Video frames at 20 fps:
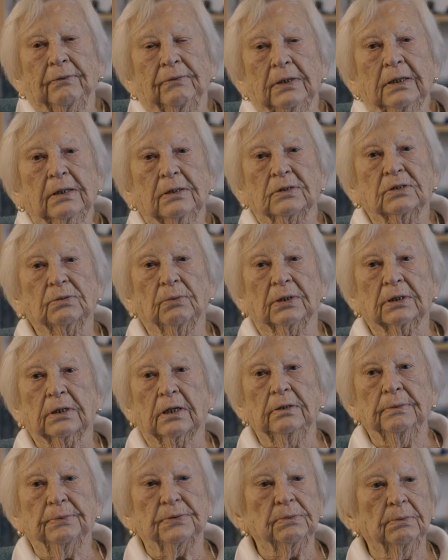I think it's
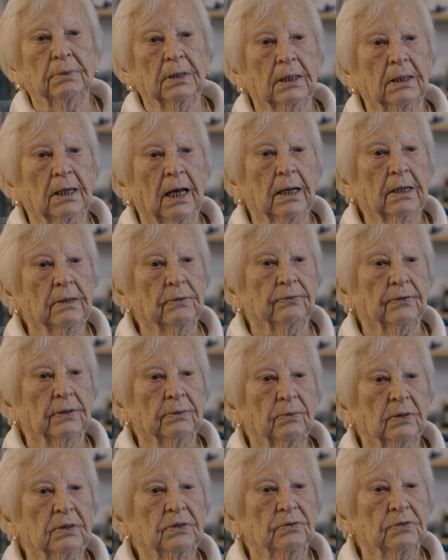what keeps me alive.
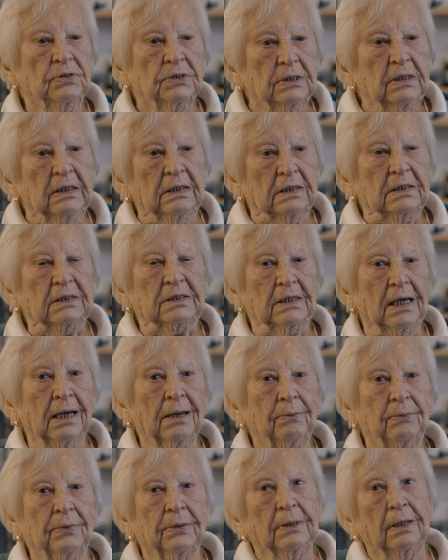I want to see this
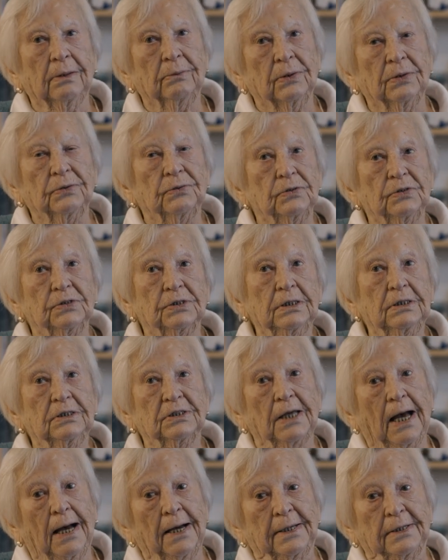happen. I want to see
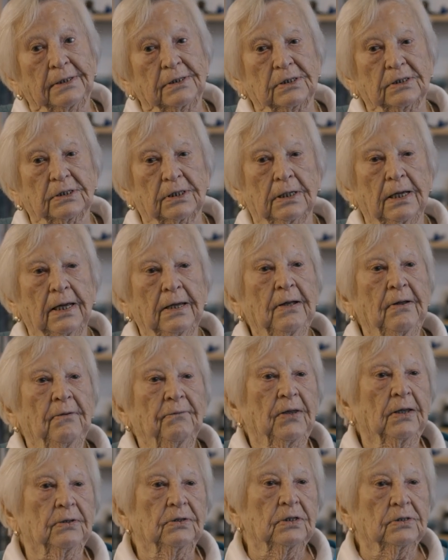signs
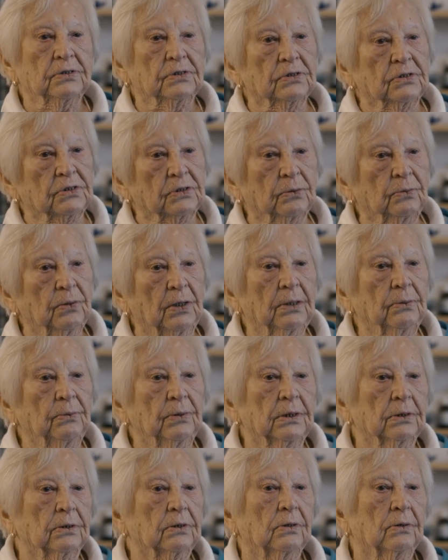that this is the way
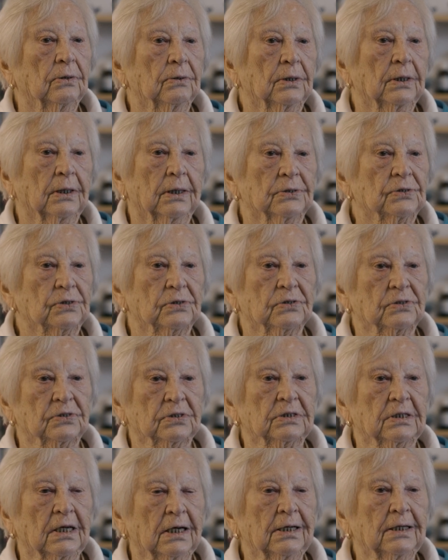we are going as a
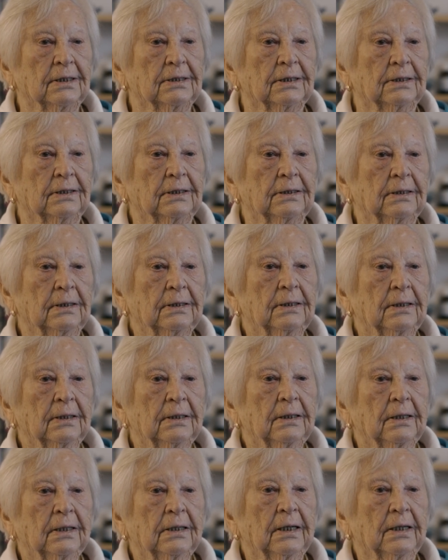society,
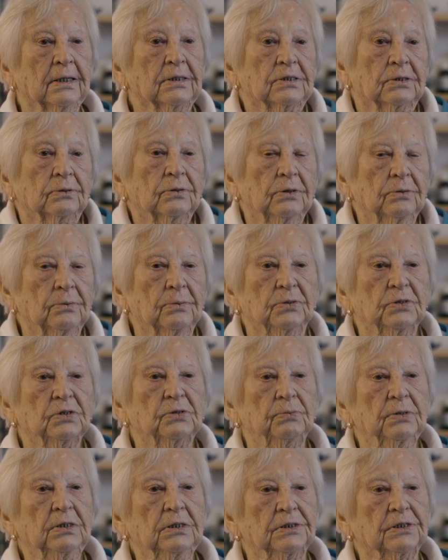as a human
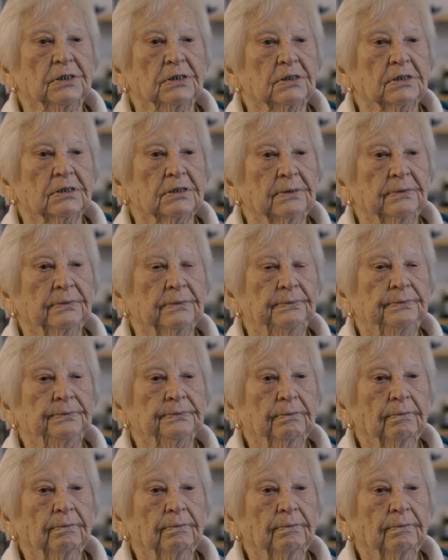species.